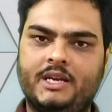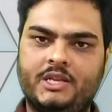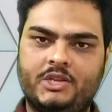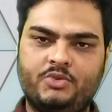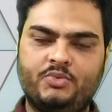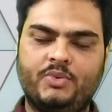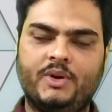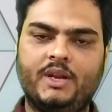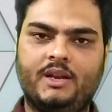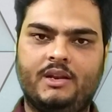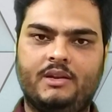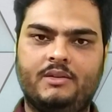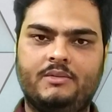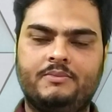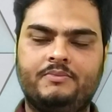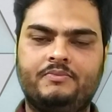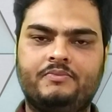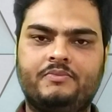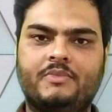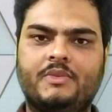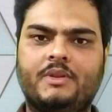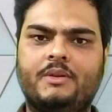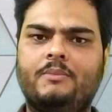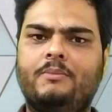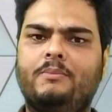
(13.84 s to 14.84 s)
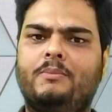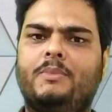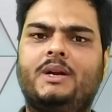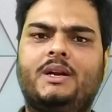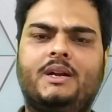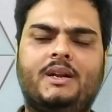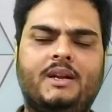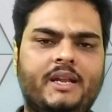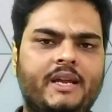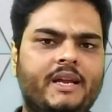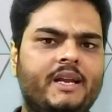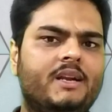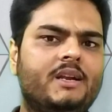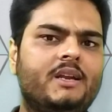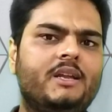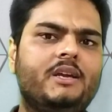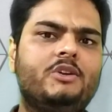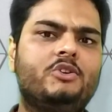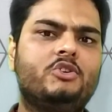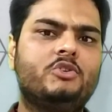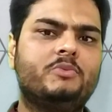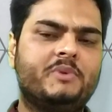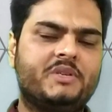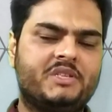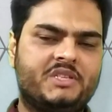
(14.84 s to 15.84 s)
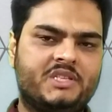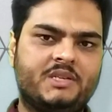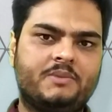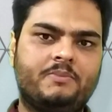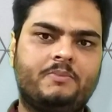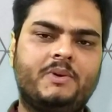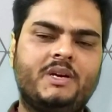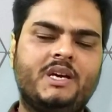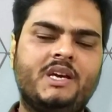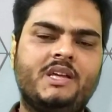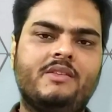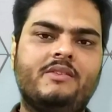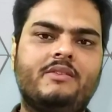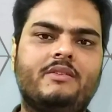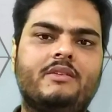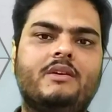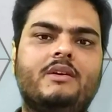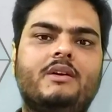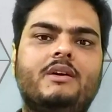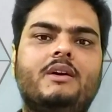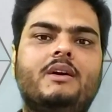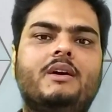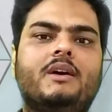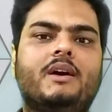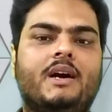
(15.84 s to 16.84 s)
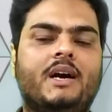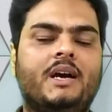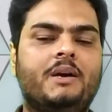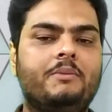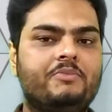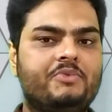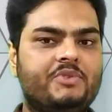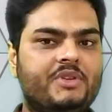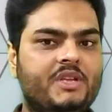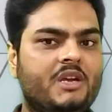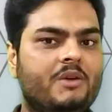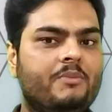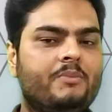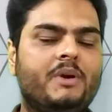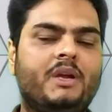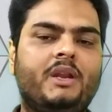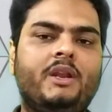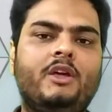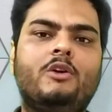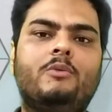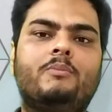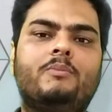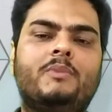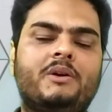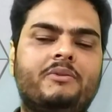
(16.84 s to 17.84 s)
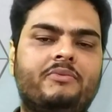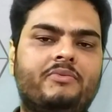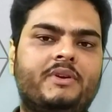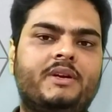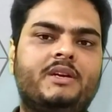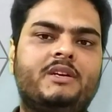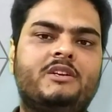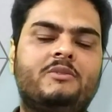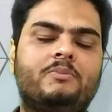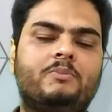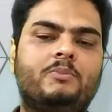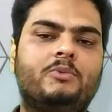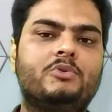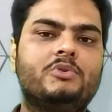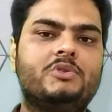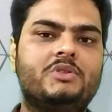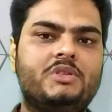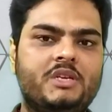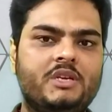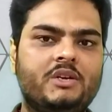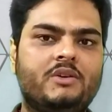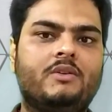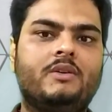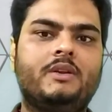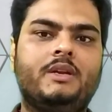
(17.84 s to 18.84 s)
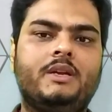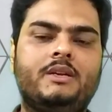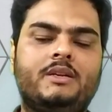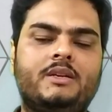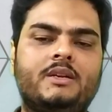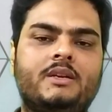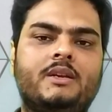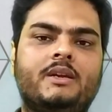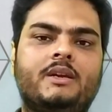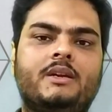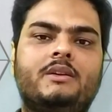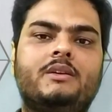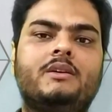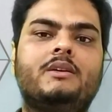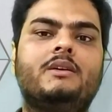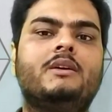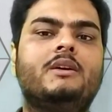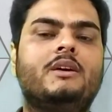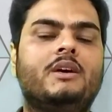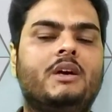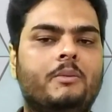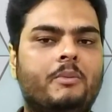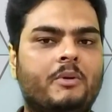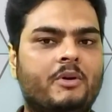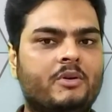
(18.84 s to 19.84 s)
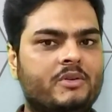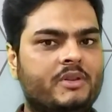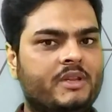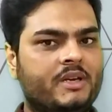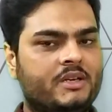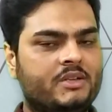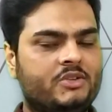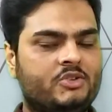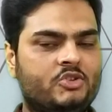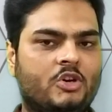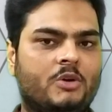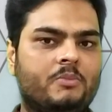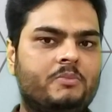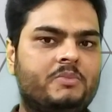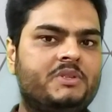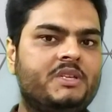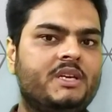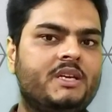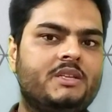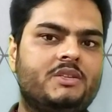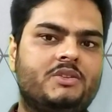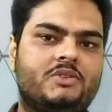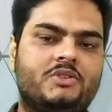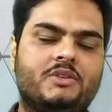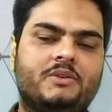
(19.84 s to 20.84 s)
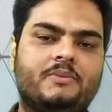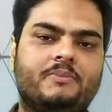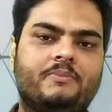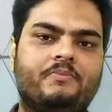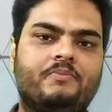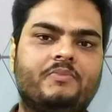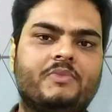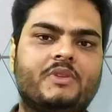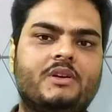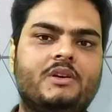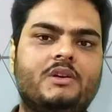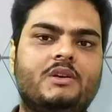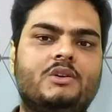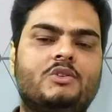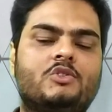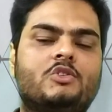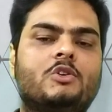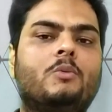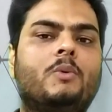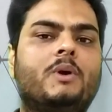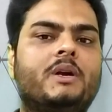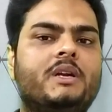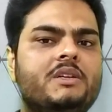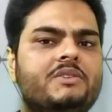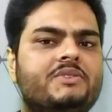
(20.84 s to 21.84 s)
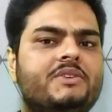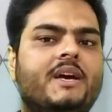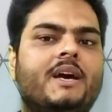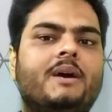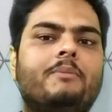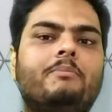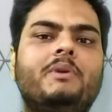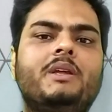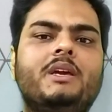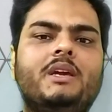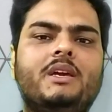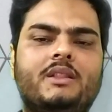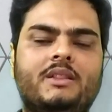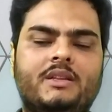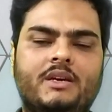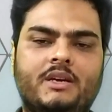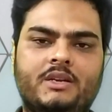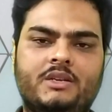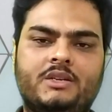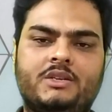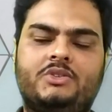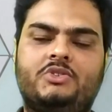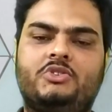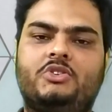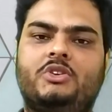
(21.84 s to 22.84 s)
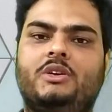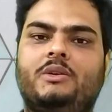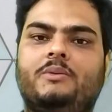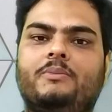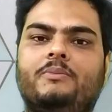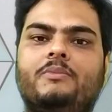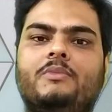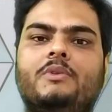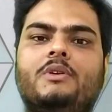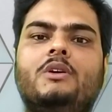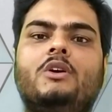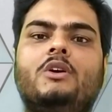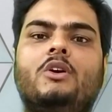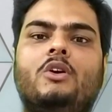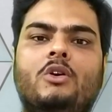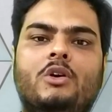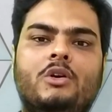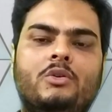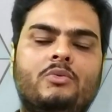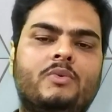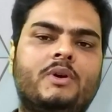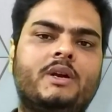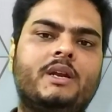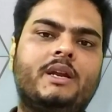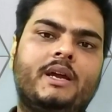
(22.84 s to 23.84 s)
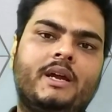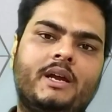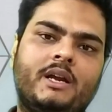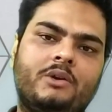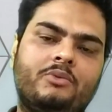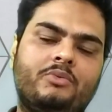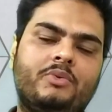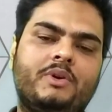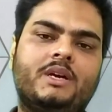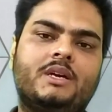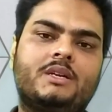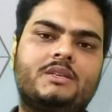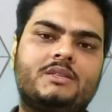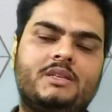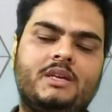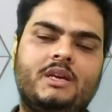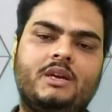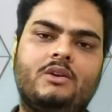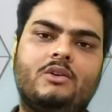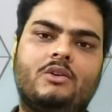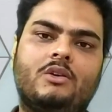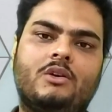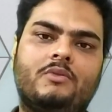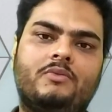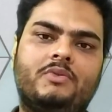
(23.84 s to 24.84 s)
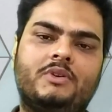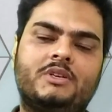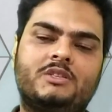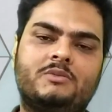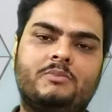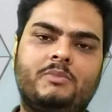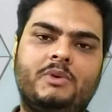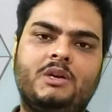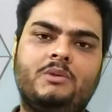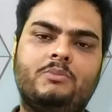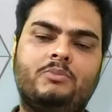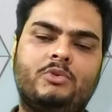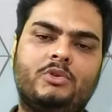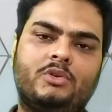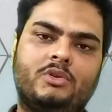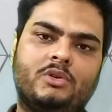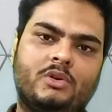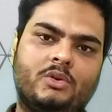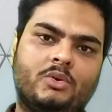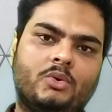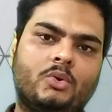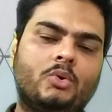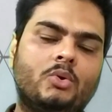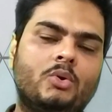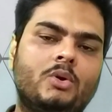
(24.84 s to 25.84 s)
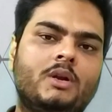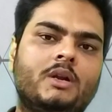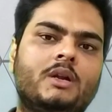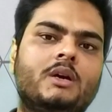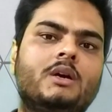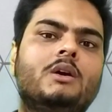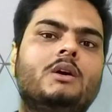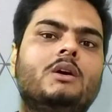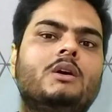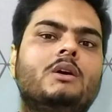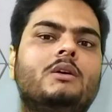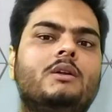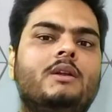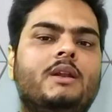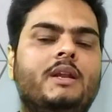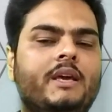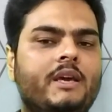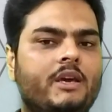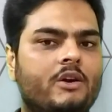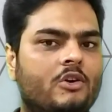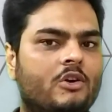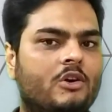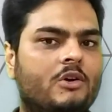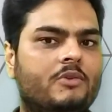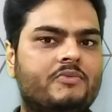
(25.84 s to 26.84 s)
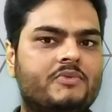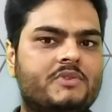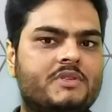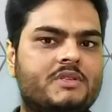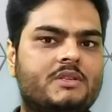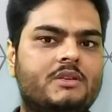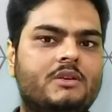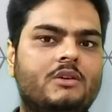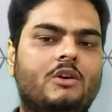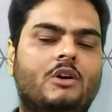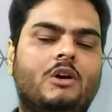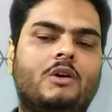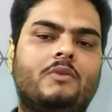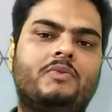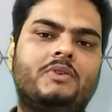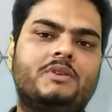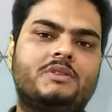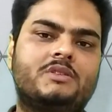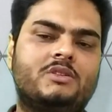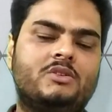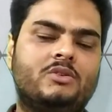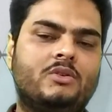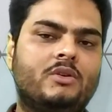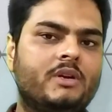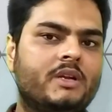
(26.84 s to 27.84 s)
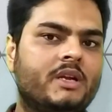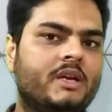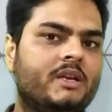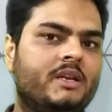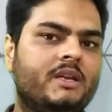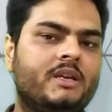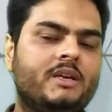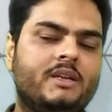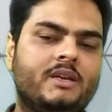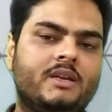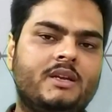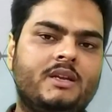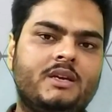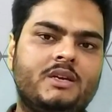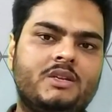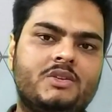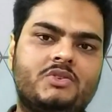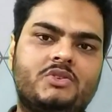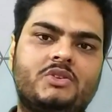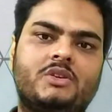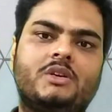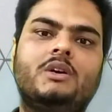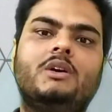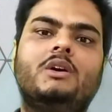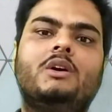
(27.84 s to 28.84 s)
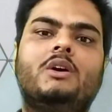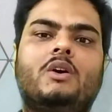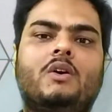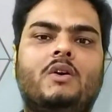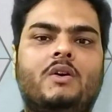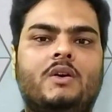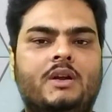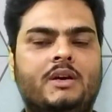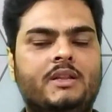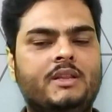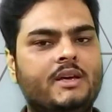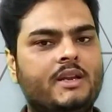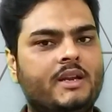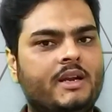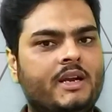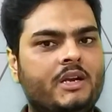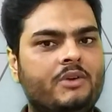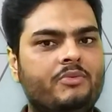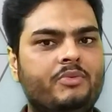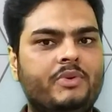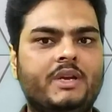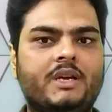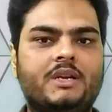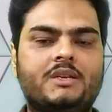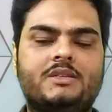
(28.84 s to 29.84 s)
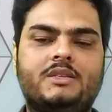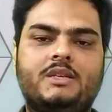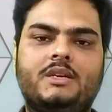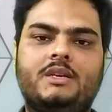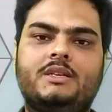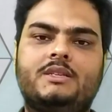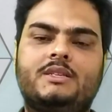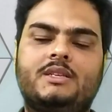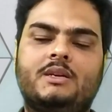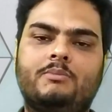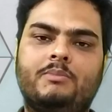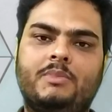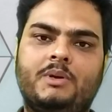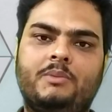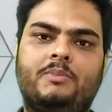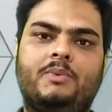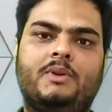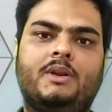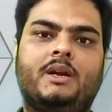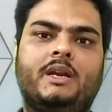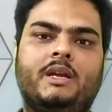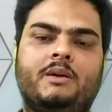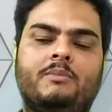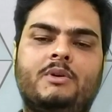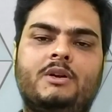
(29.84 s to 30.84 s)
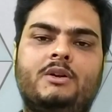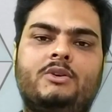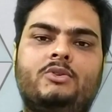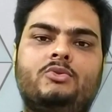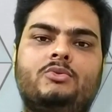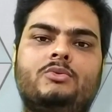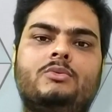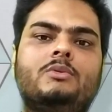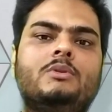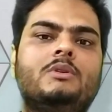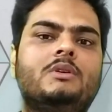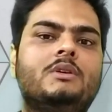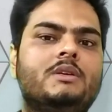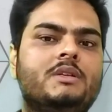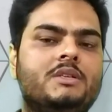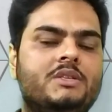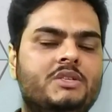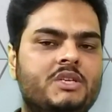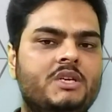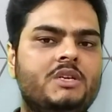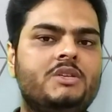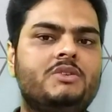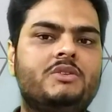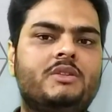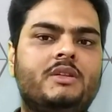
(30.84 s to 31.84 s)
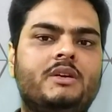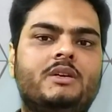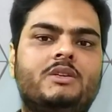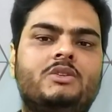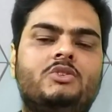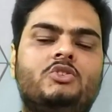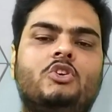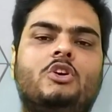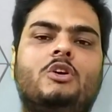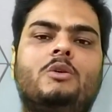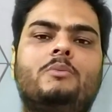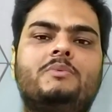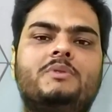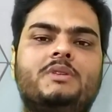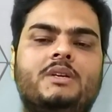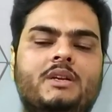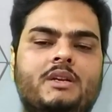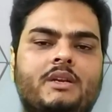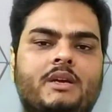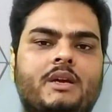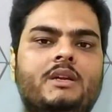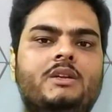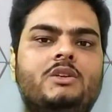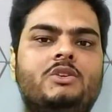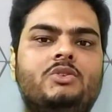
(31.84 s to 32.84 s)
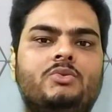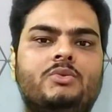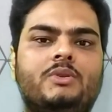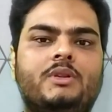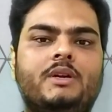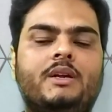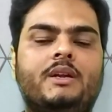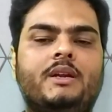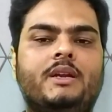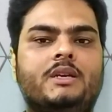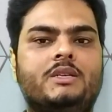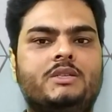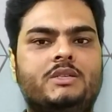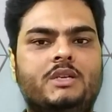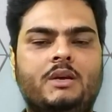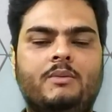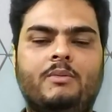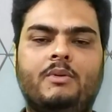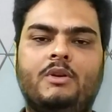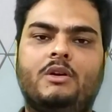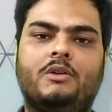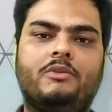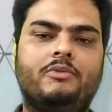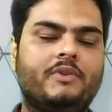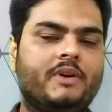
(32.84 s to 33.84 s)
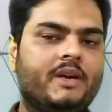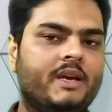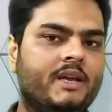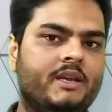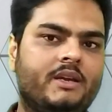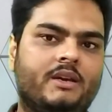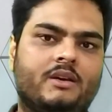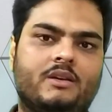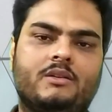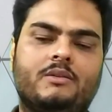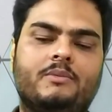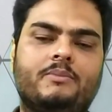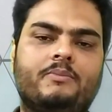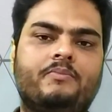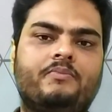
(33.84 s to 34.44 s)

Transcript: as well. But lately, to my surprise, I am seeing many of my friends posting on internet about their job change. So what is happening in the industry? On one hand, we are seeing offers being put on hold, layoffs, offers not getting released. On other hand, we are seeing some people are able to change their jobs and get to their next level of career.